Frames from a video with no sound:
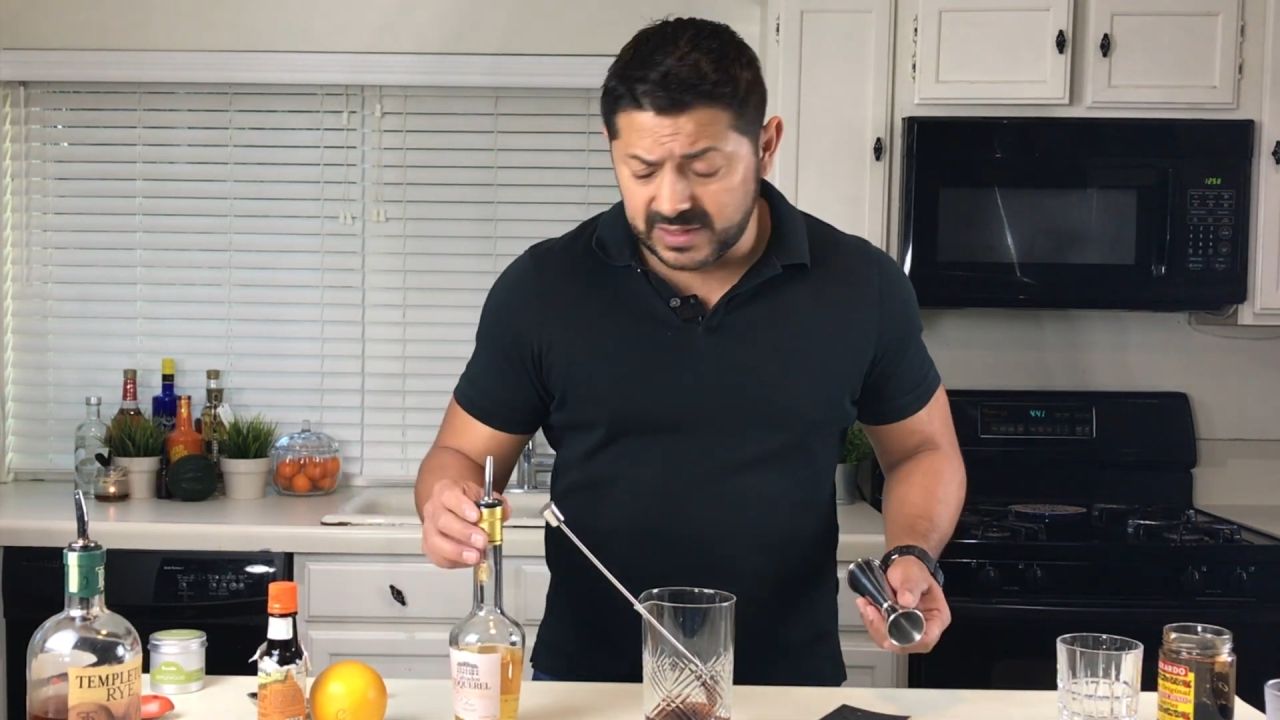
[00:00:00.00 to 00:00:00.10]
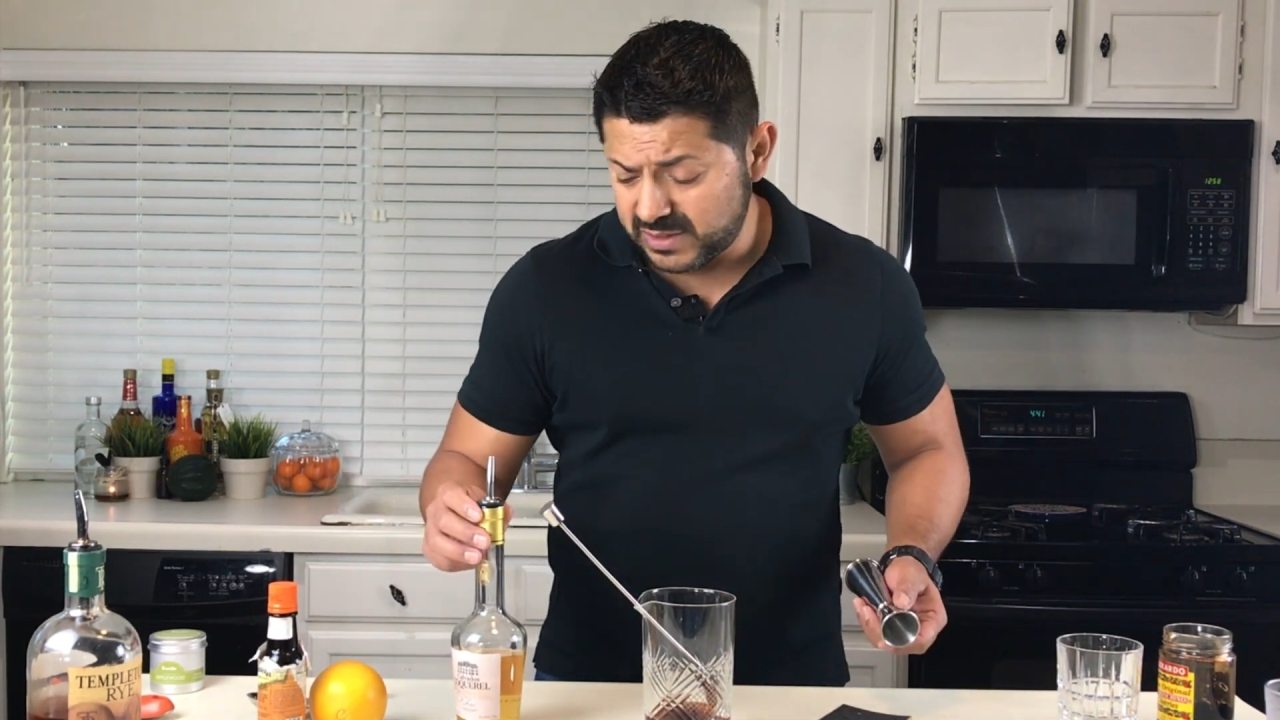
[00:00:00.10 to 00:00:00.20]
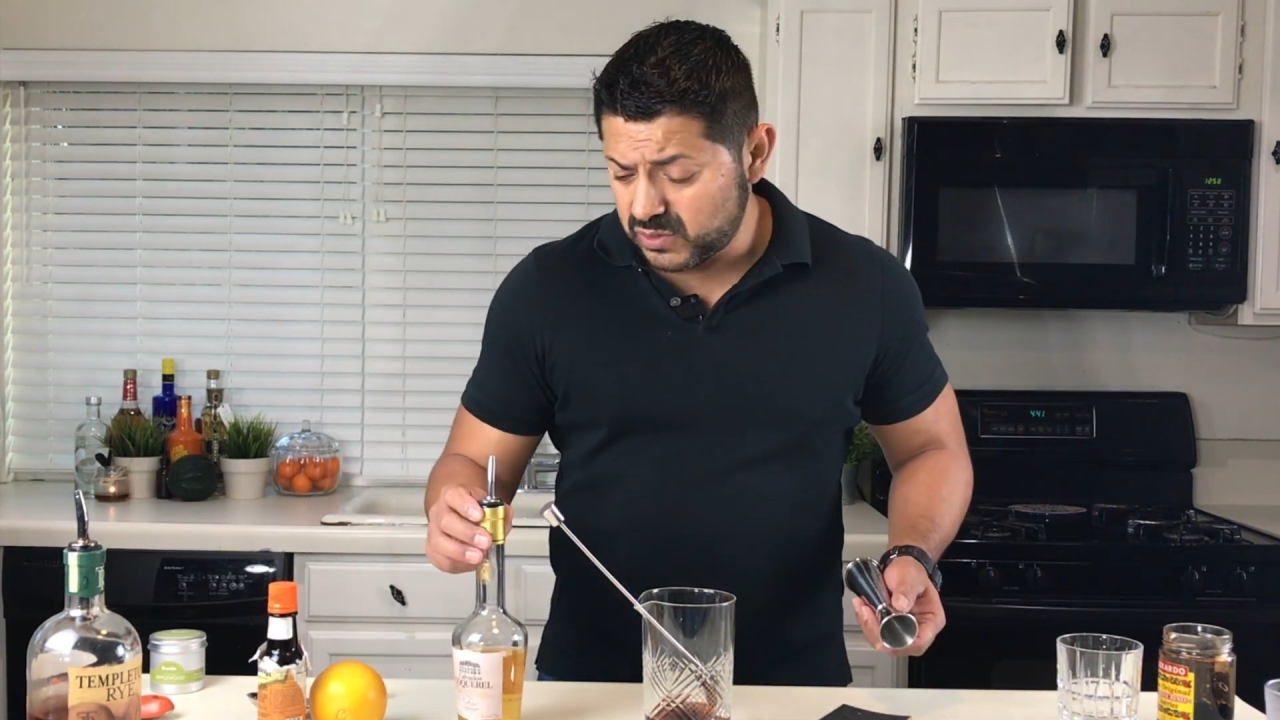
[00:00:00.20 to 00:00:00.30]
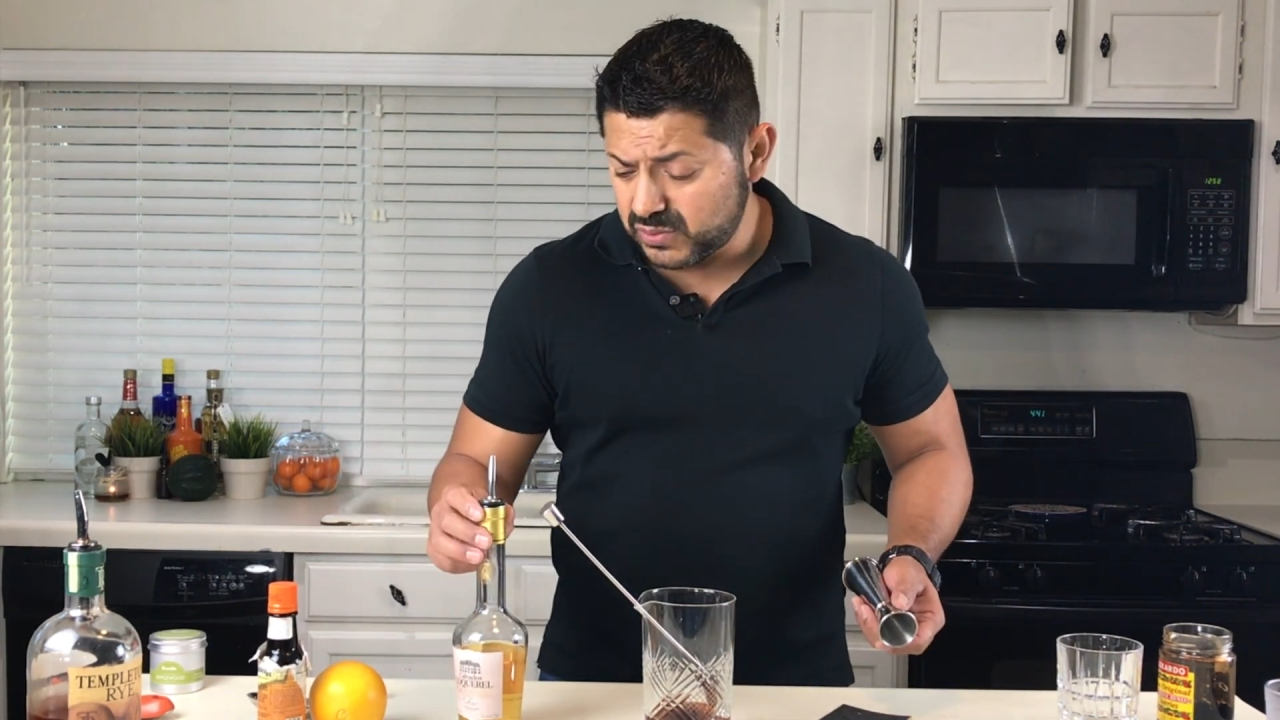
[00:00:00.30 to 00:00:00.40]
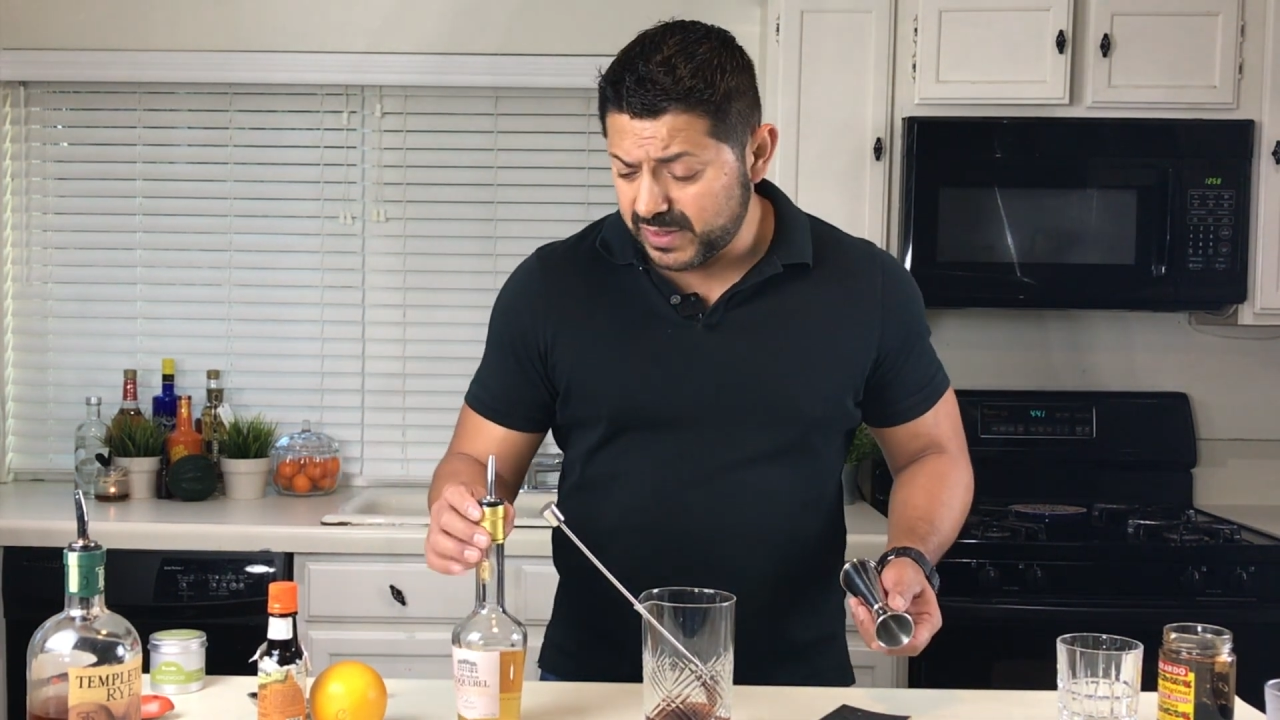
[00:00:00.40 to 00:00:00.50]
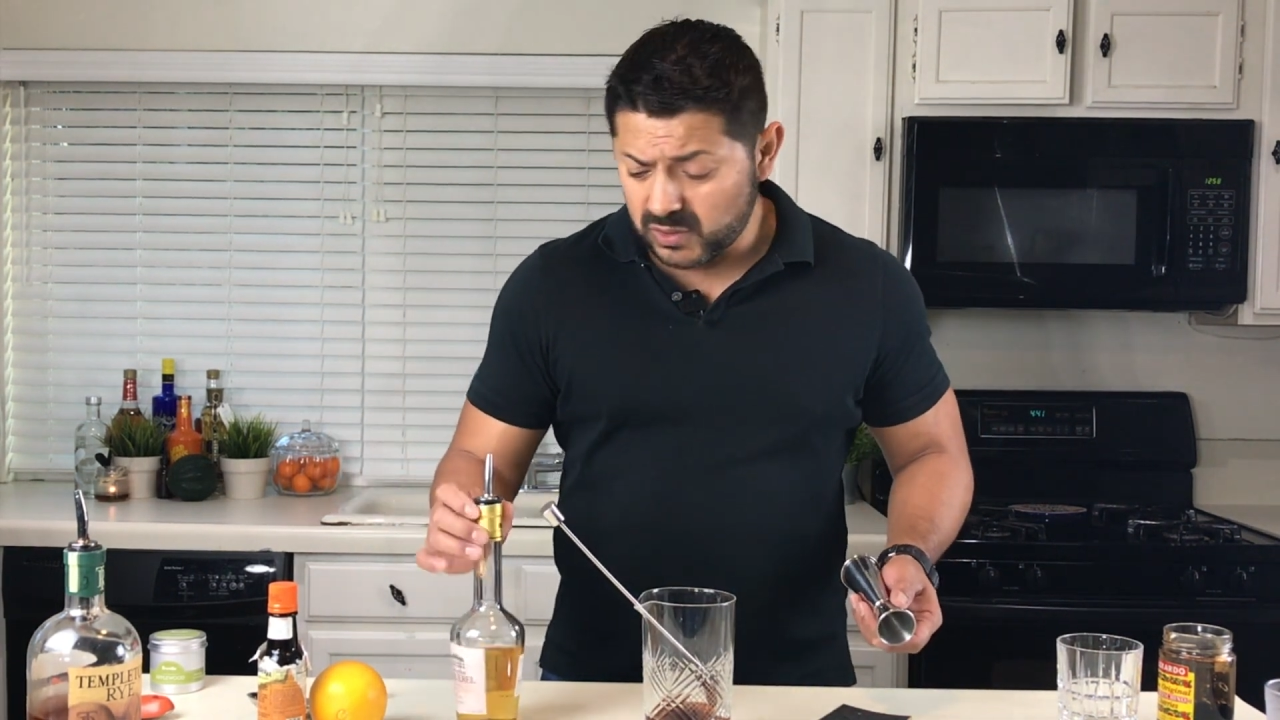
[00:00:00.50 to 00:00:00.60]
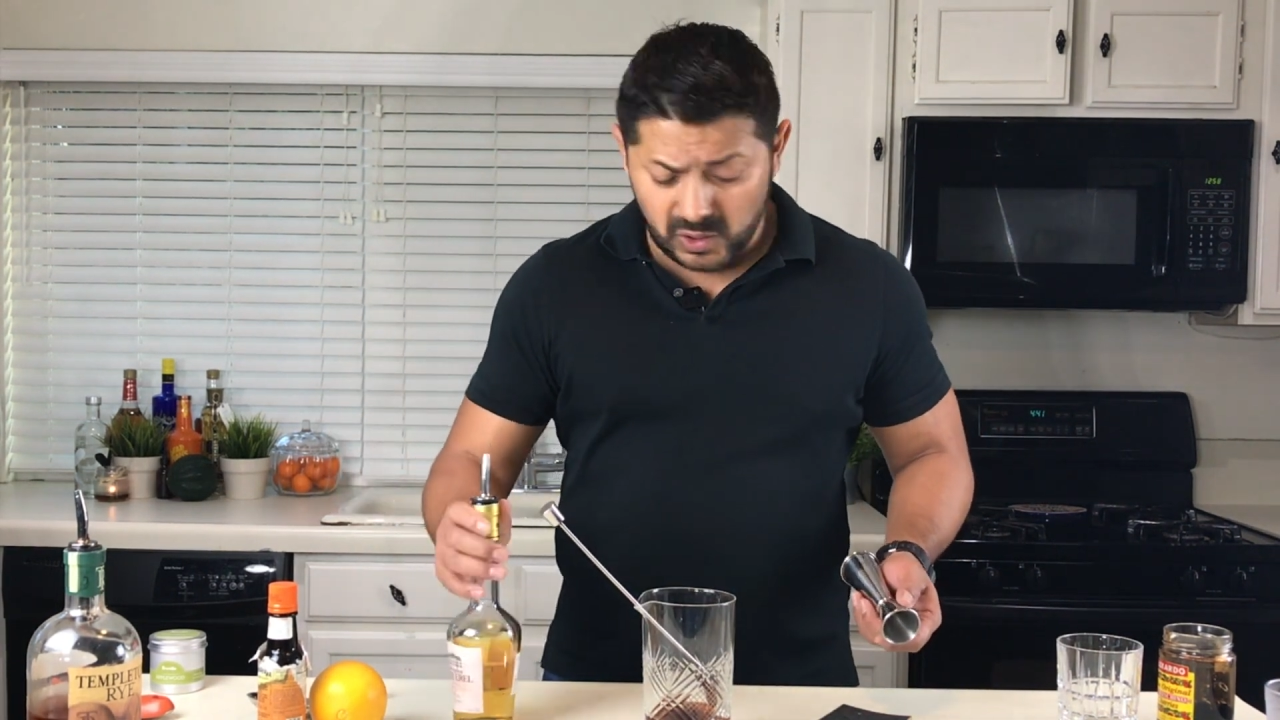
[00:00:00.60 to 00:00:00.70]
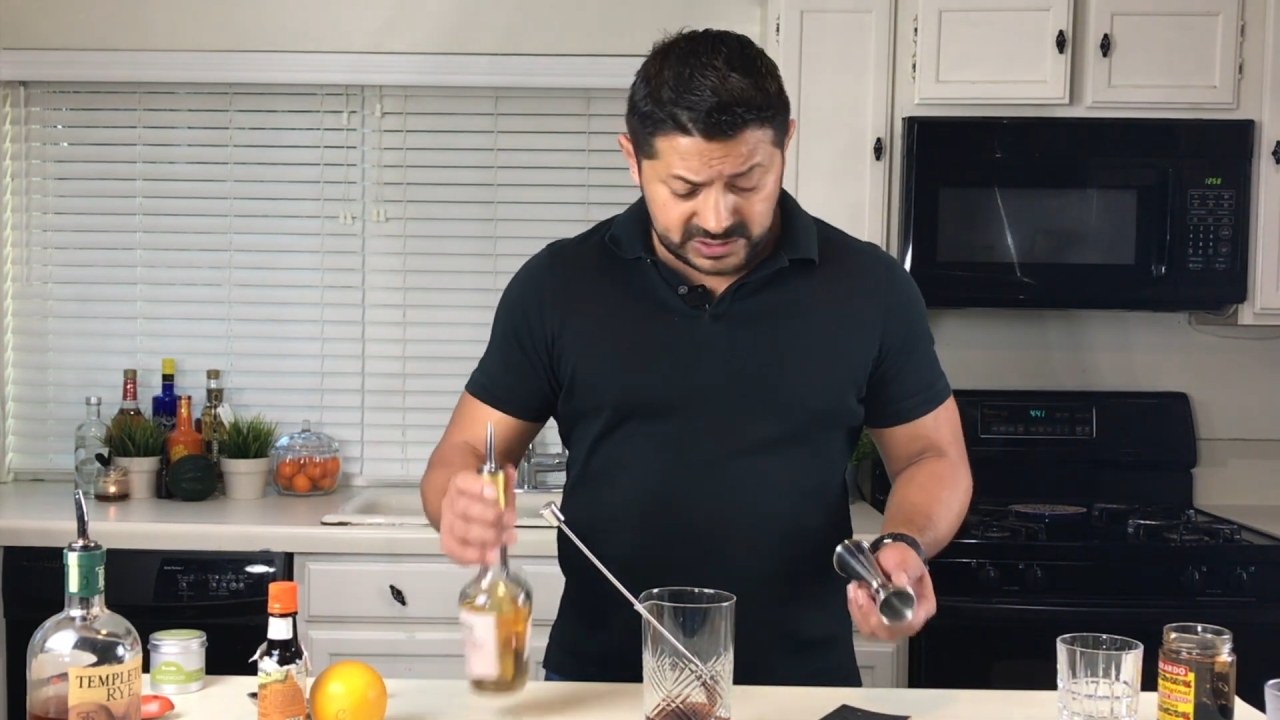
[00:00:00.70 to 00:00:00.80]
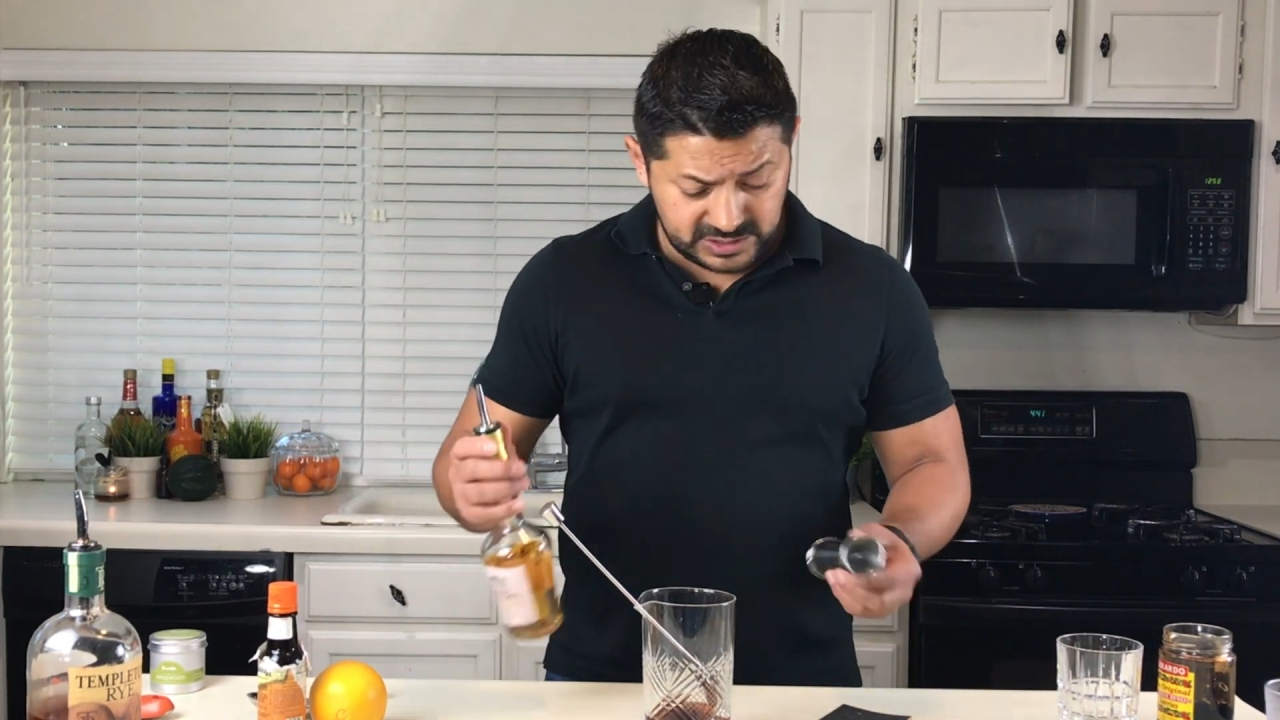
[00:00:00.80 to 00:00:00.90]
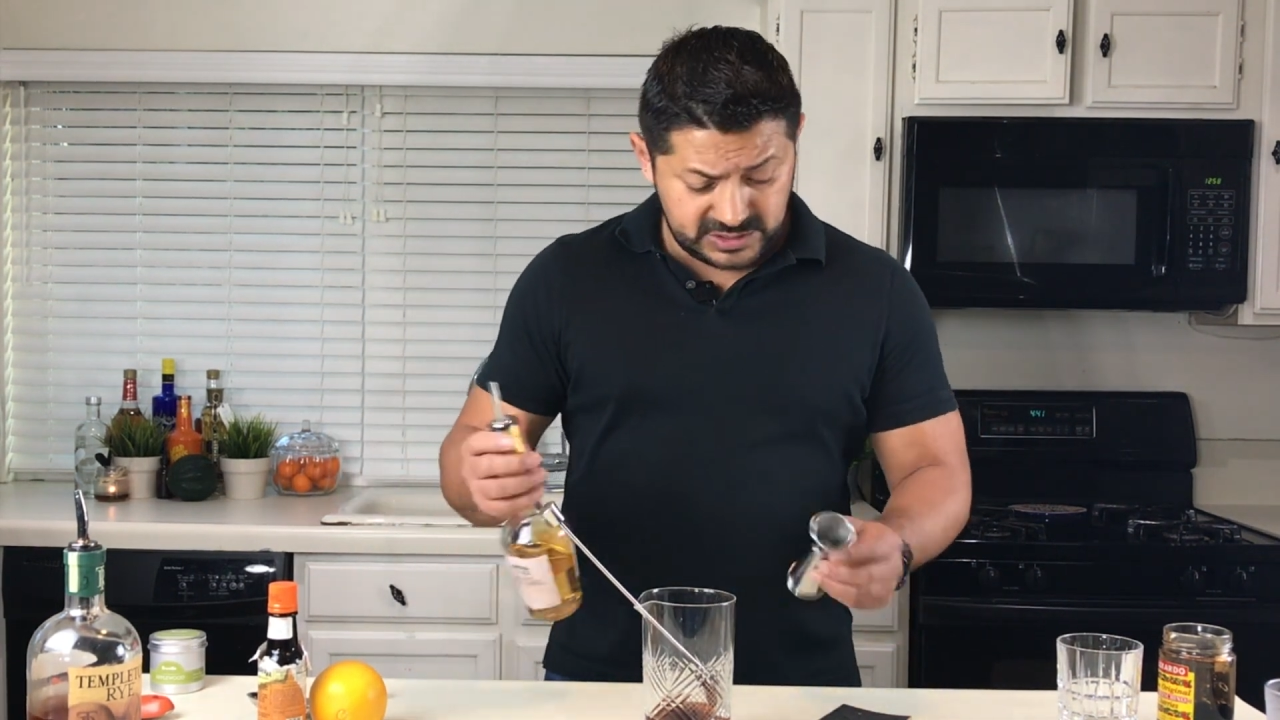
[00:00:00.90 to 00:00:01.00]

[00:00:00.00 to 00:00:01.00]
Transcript: into the cocktail.